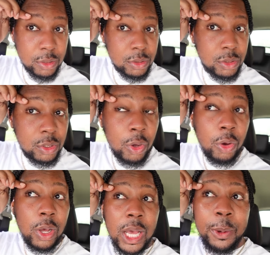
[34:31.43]

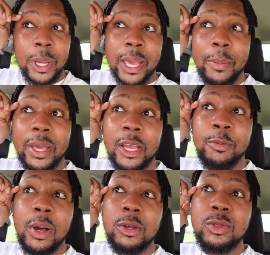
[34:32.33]
So I want to get my
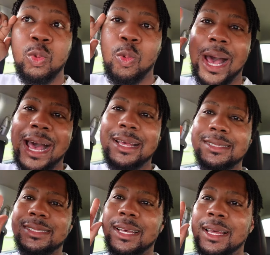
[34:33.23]
eyebrows
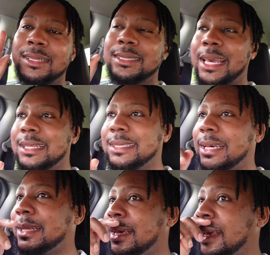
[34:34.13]
waxed and
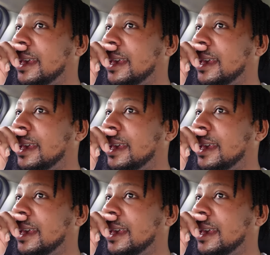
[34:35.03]
tinted.